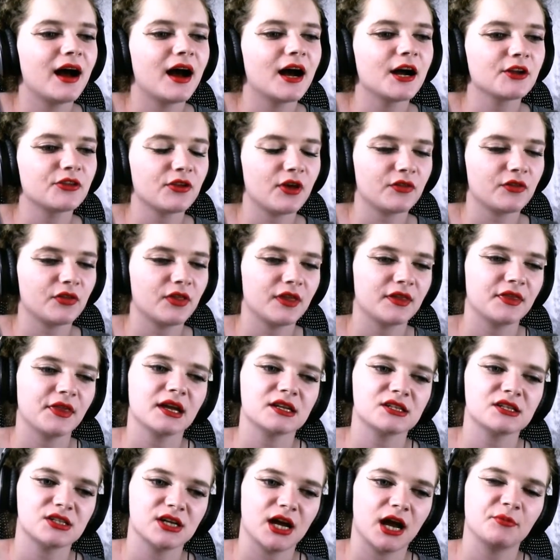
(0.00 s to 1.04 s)
I thought that
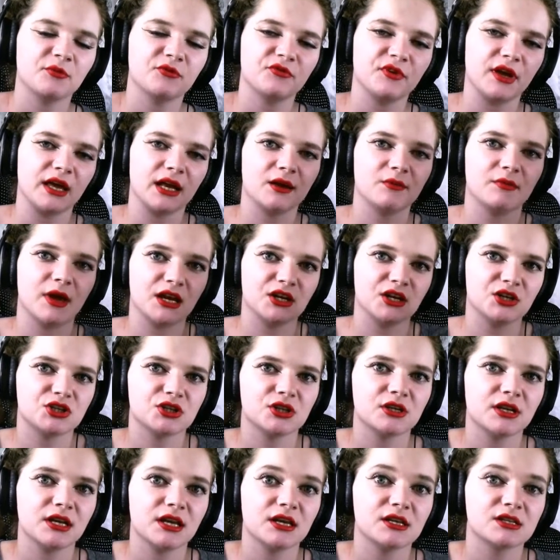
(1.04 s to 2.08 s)
that type of
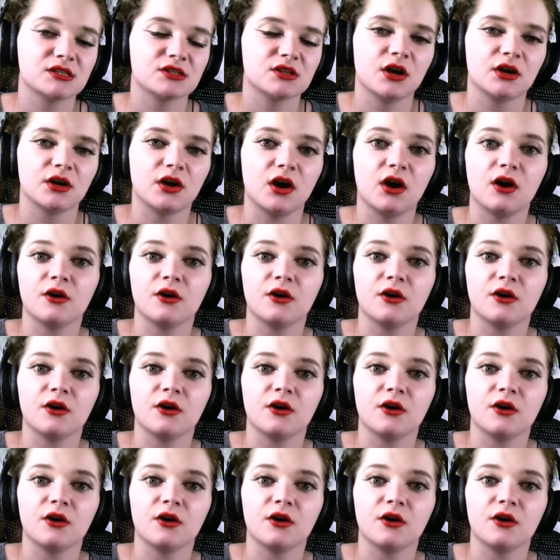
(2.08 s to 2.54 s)
animation is not